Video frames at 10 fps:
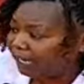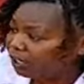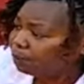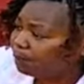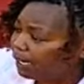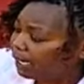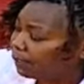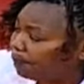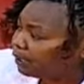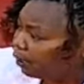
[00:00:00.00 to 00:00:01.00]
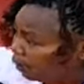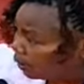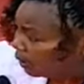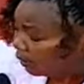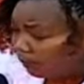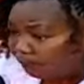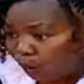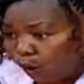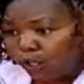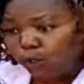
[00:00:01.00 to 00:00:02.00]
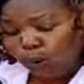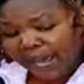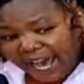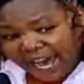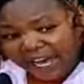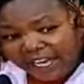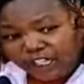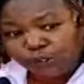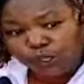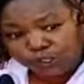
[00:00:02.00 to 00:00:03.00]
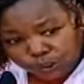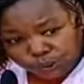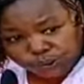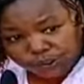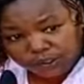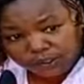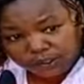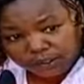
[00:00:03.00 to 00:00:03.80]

cannot be, be told on where it was used.